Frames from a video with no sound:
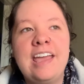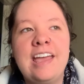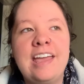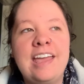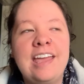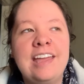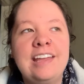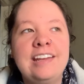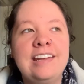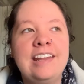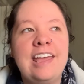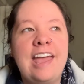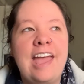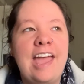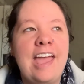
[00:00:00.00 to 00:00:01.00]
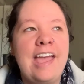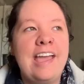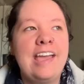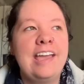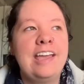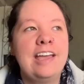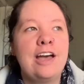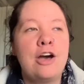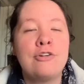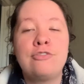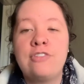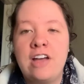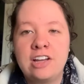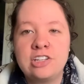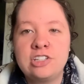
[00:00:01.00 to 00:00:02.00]
in a
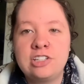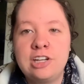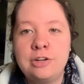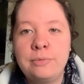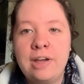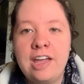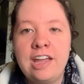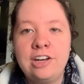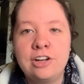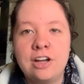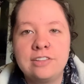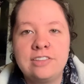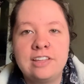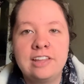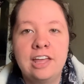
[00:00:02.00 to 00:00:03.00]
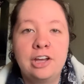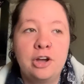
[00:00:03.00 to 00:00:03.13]
affectionate way, not that like,